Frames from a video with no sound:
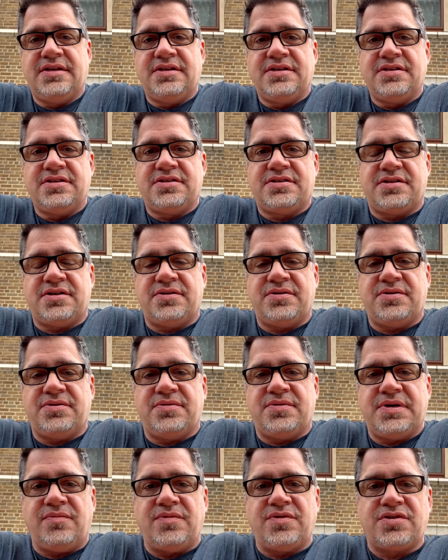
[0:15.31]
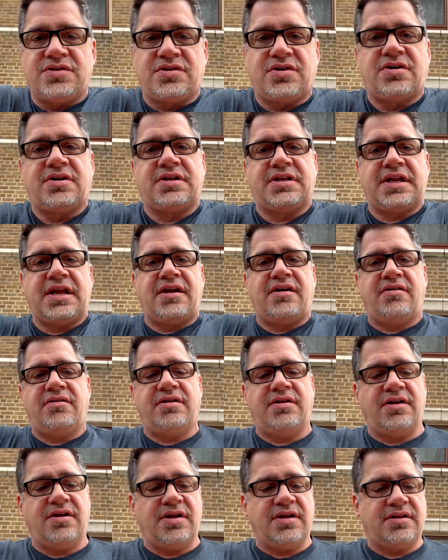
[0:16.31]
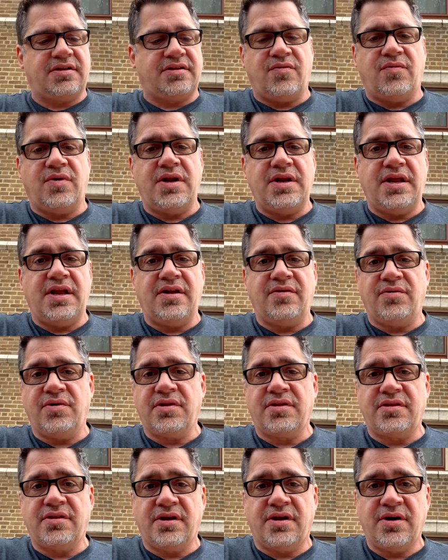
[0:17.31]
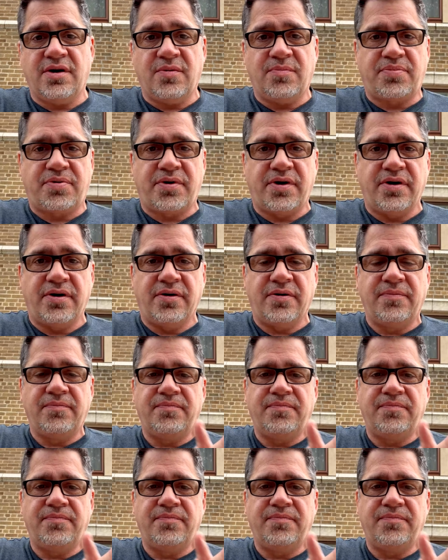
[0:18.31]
So we'll start down at one end with the GoPro.